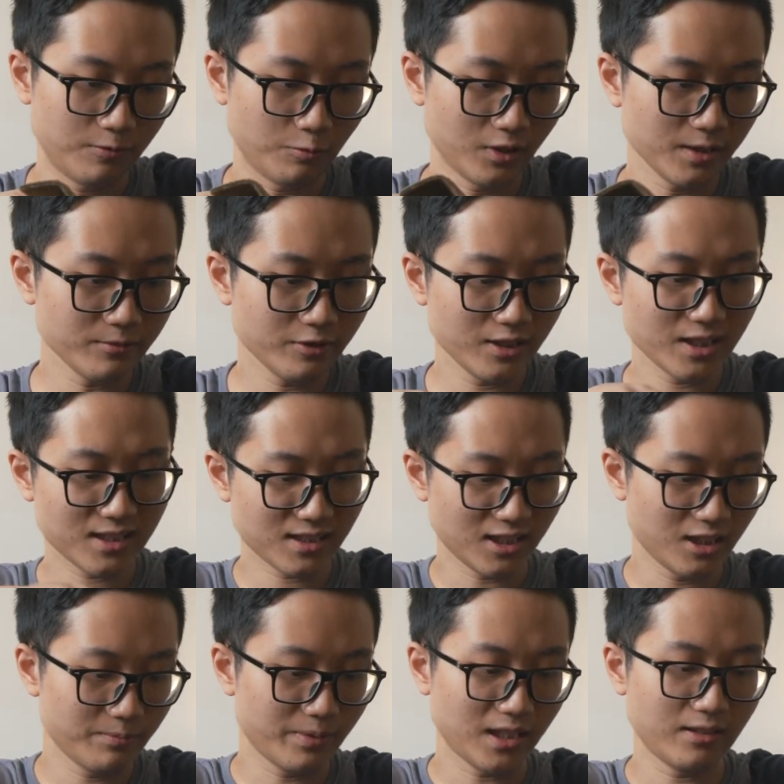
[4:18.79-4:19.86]
What I'm really
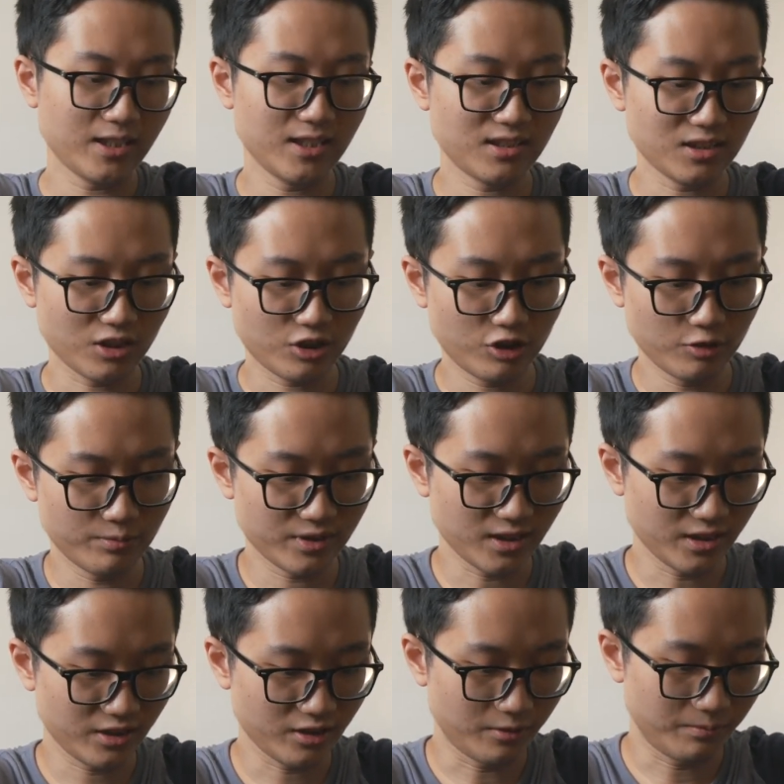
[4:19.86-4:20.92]
excited about is the cube
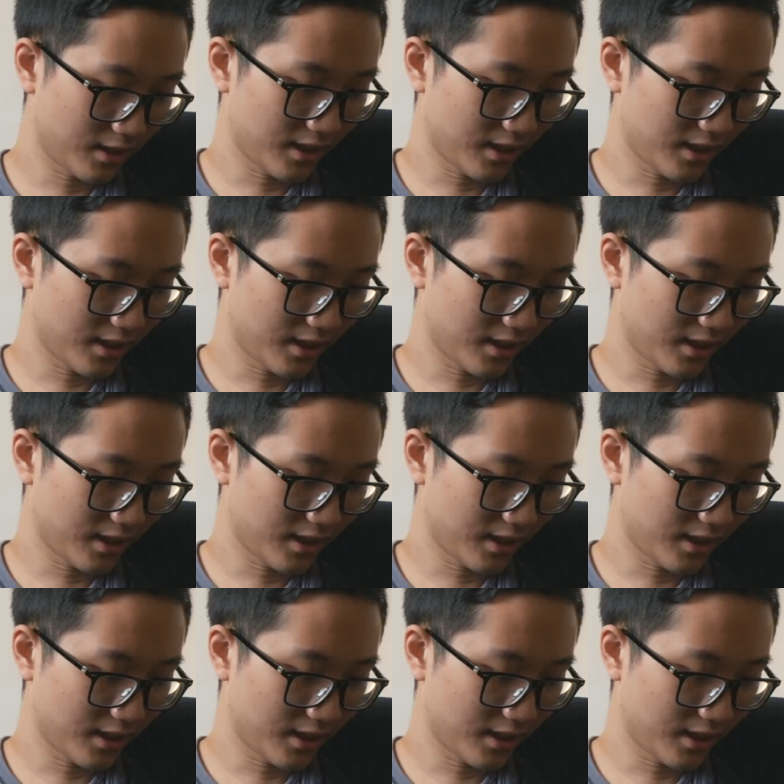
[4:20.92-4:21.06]
system.